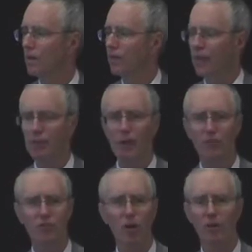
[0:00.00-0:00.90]
Think about
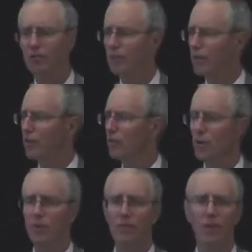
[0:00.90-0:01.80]
installing stairs
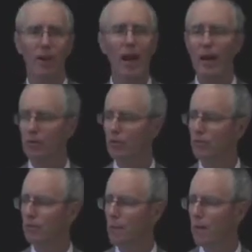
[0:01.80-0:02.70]
rather than
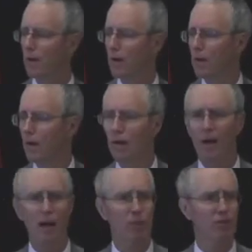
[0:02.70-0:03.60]
ladders.
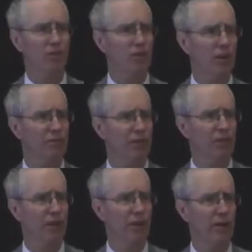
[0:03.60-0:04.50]
How much stuff can
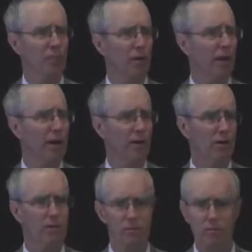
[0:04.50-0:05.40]
you carry up a ladder?